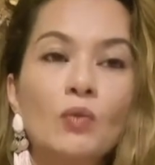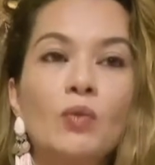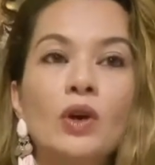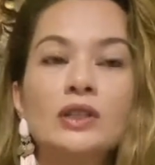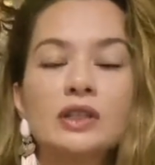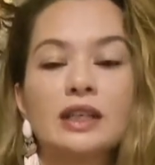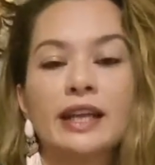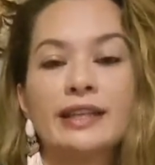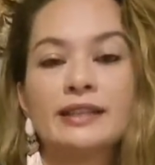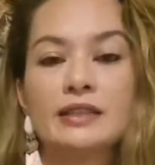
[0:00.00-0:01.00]
what
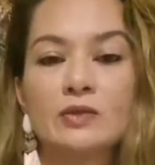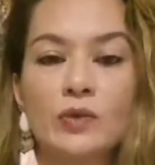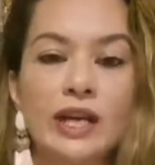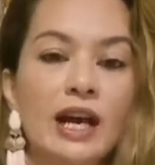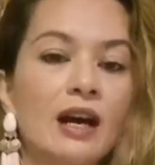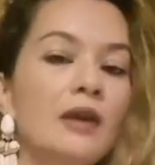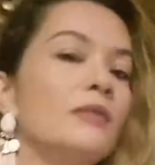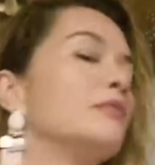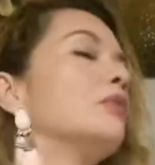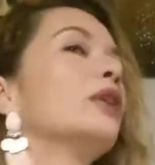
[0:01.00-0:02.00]
lenses we are
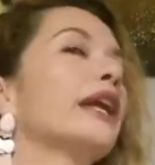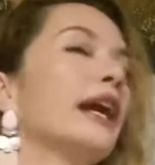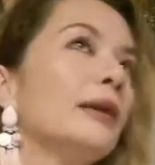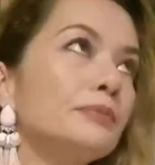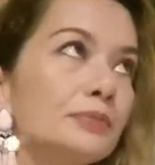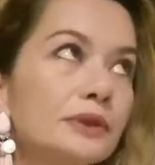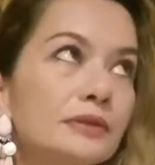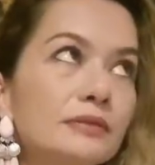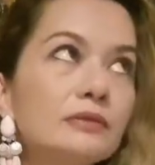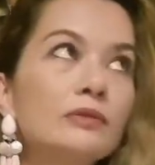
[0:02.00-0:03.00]
putting up
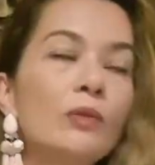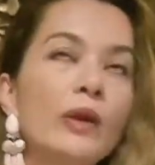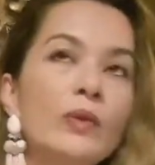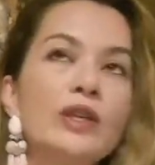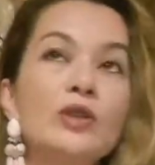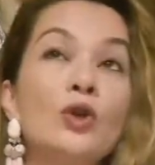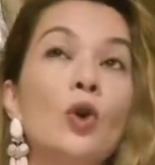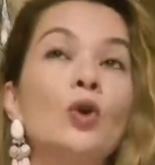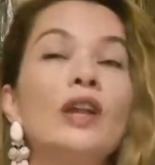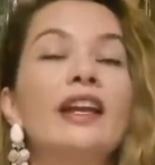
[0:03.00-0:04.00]
when we do
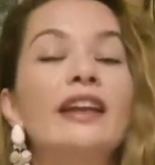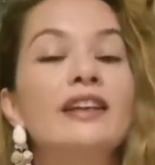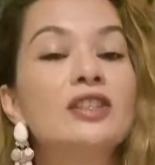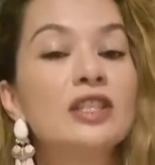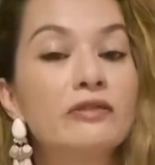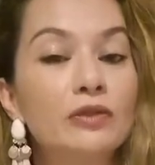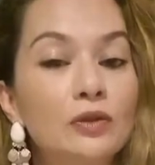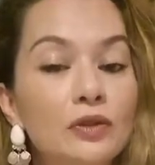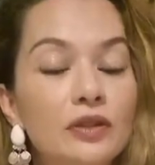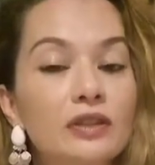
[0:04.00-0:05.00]
call that energy
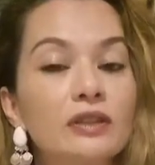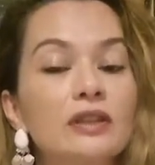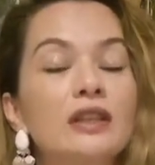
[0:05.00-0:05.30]
forth.